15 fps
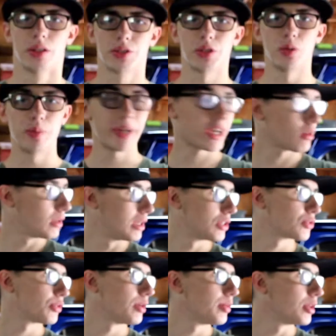So back when I
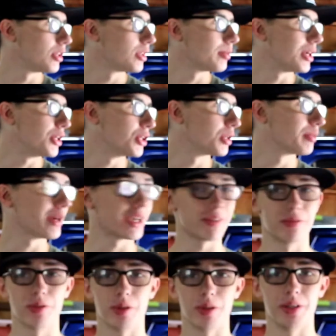was rebuilding my dirt bike
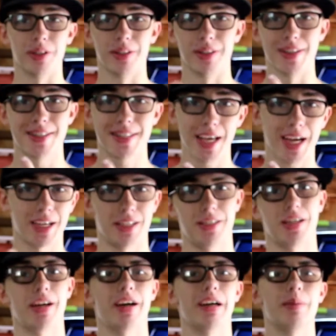for the second
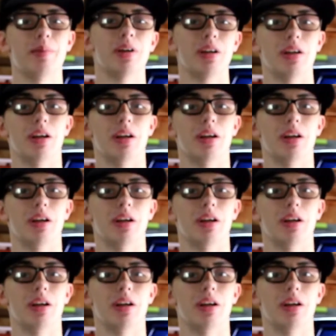time,